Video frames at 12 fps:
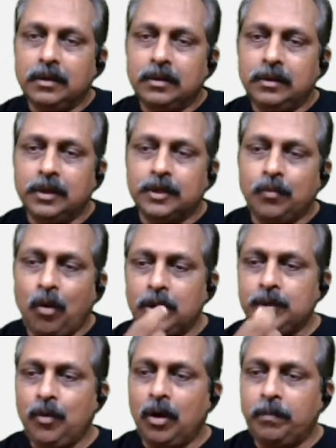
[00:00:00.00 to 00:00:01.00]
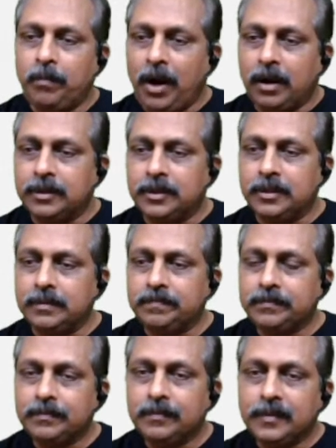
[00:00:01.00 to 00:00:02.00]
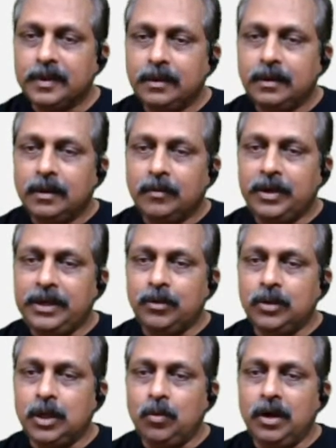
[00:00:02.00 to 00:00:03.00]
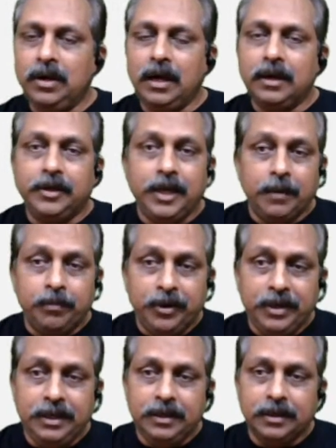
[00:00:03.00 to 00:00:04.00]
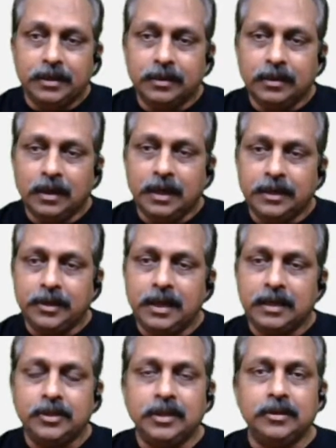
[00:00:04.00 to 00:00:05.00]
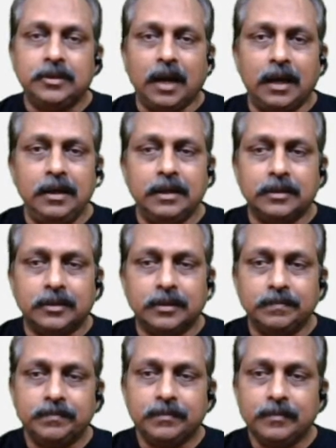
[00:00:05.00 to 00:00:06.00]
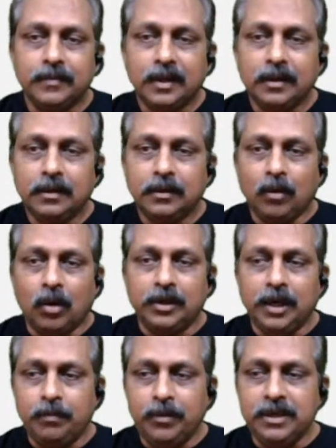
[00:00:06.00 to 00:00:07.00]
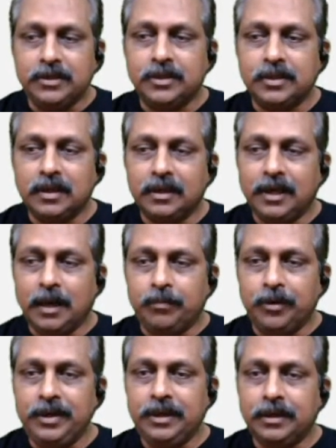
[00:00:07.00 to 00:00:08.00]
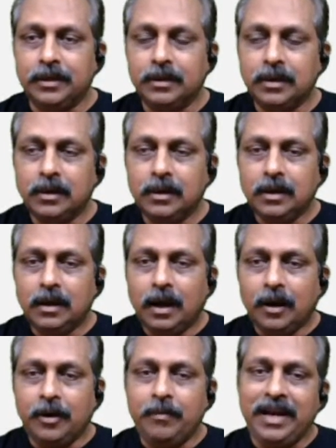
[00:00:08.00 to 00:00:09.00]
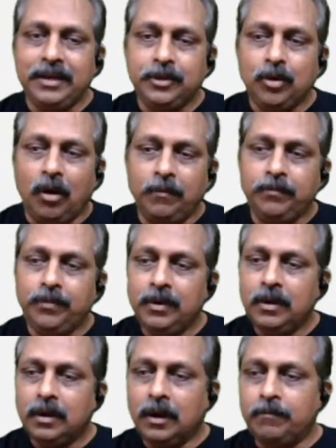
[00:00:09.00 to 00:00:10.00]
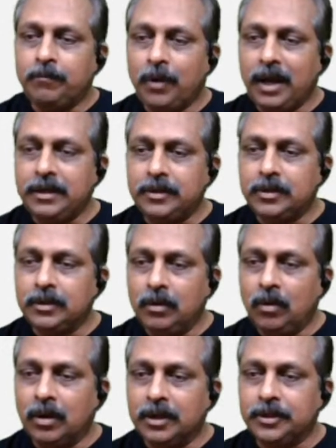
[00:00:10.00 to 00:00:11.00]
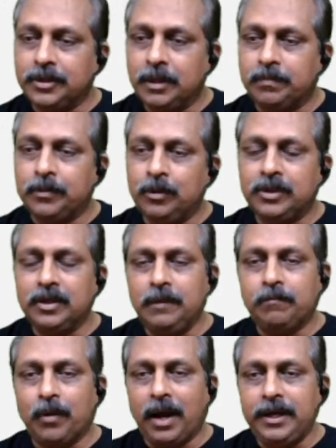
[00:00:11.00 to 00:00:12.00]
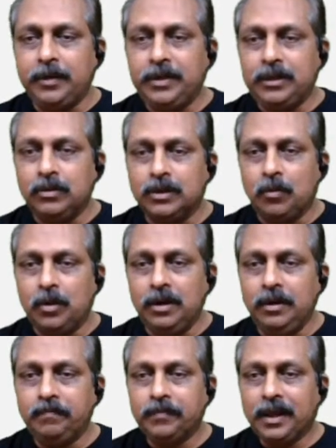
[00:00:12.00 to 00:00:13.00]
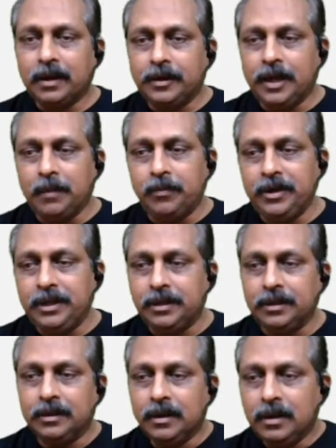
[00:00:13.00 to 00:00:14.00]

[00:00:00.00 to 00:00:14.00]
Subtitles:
the small parts. We use the word debris. The letter S is silent, not debris, debris. Remains of a flight or a ship. Usually, flight we use the word debris,